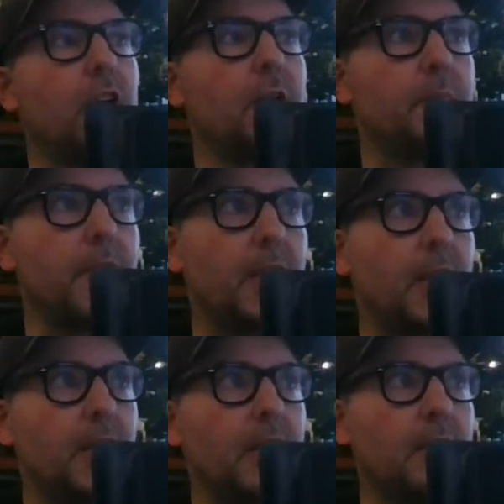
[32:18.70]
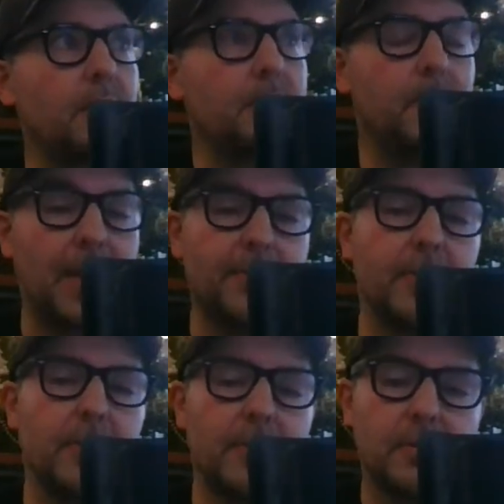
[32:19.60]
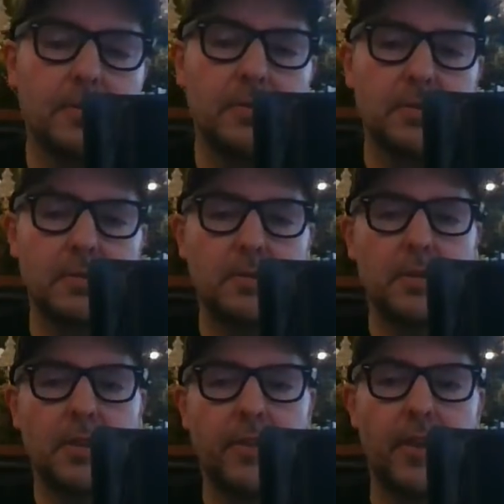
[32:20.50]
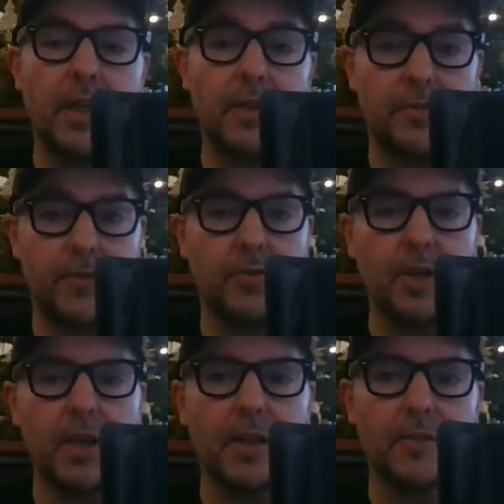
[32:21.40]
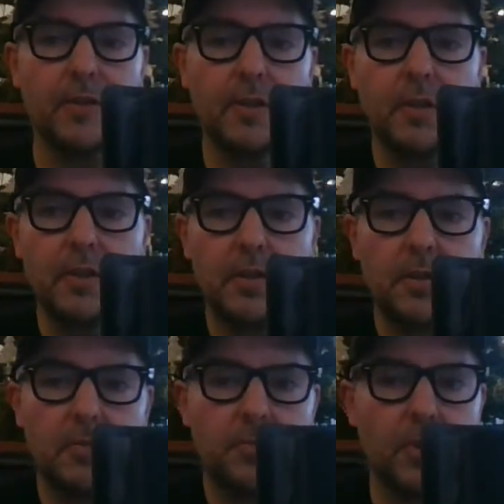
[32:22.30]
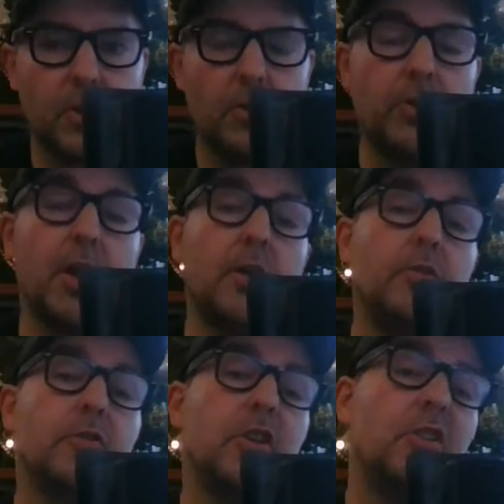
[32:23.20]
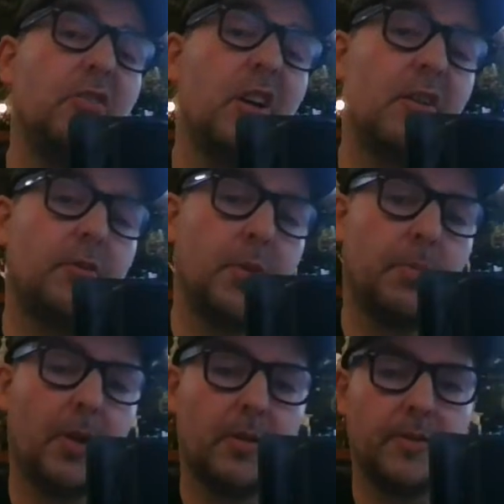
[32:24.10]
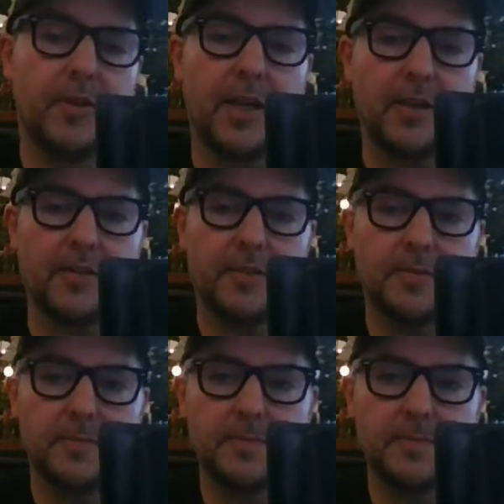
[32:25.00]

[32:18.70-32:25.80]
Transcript: Chain being bettered in the next few years. But who knows? Who knows with PulseX?